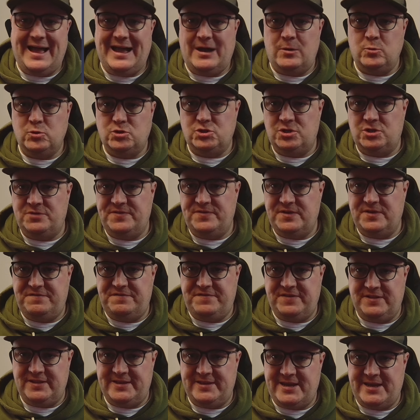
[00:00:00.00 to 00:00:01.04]
out of
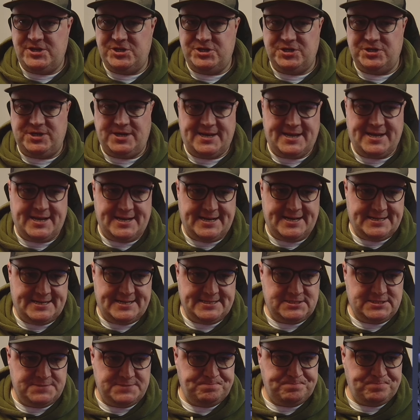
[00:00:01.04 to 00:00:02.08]
affiliation
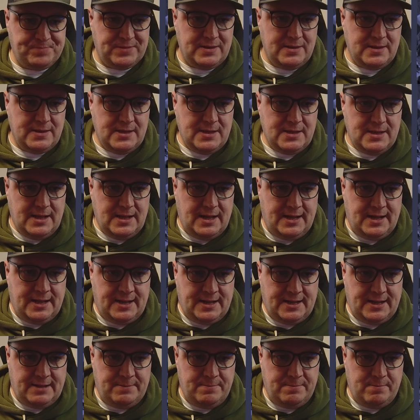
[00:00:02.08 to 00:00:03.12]
cards.
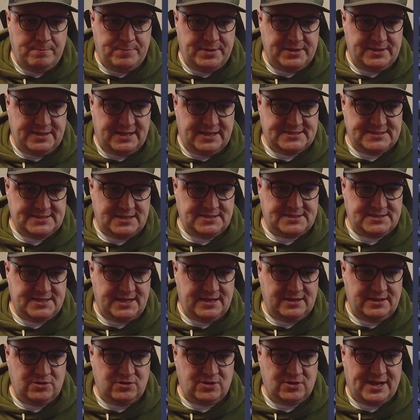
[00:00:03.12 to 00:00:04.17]
But let's then
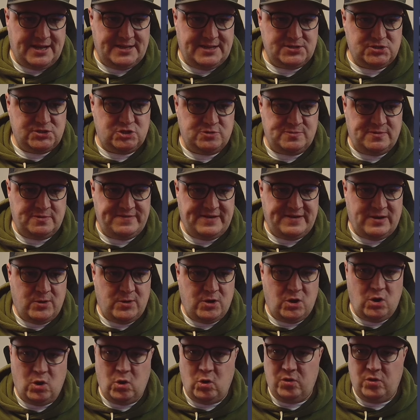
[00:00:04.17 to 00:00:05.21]
take a look at some of
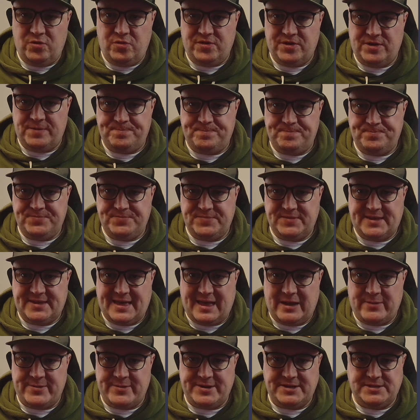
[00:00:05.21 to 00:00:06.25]
our other
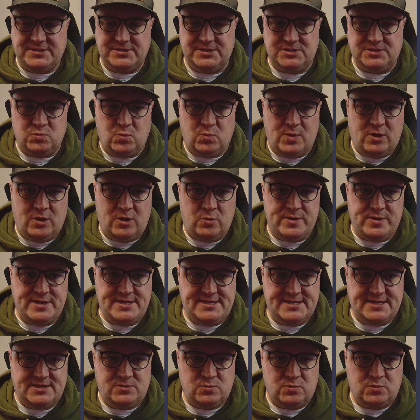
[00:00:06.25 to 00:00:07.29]
characters. Well, we
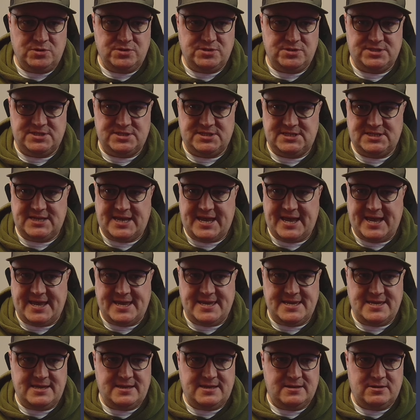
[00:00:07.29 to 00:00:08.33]
did want to
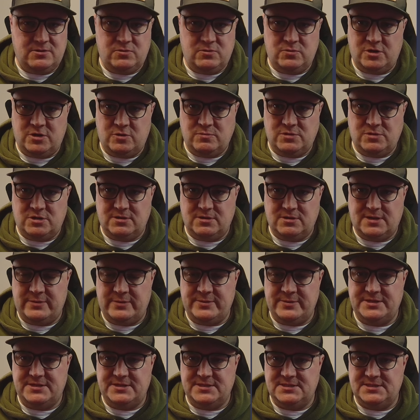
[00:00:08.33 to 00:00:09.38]
take, oh no, not
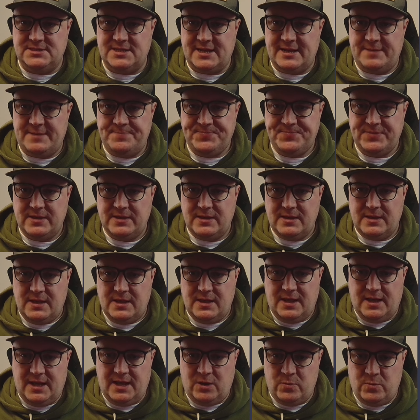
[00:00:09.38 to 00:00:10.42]
characters there.
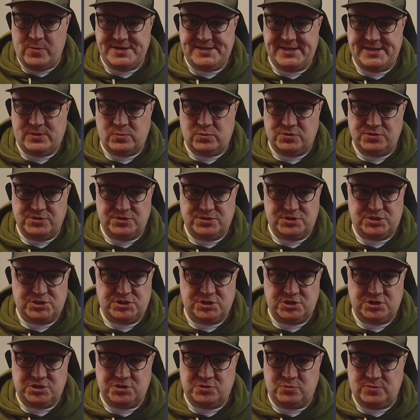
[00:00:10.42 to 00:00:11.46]
We
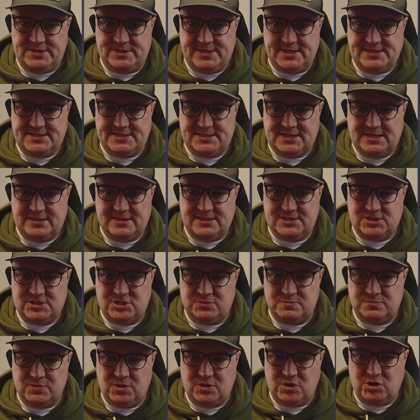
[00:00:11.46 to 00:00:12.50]
did say there's
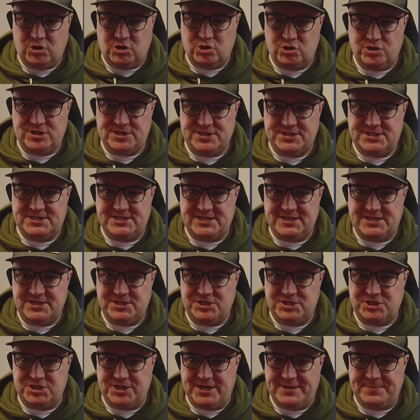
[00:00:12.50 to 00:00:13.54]
some good
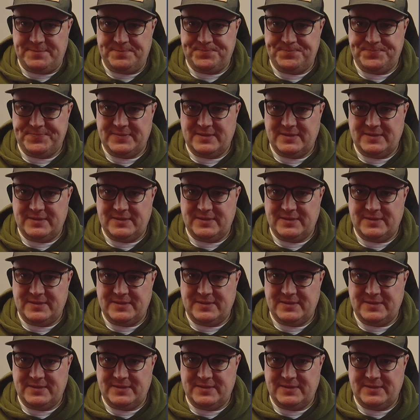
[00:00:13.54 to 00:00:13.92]
synergy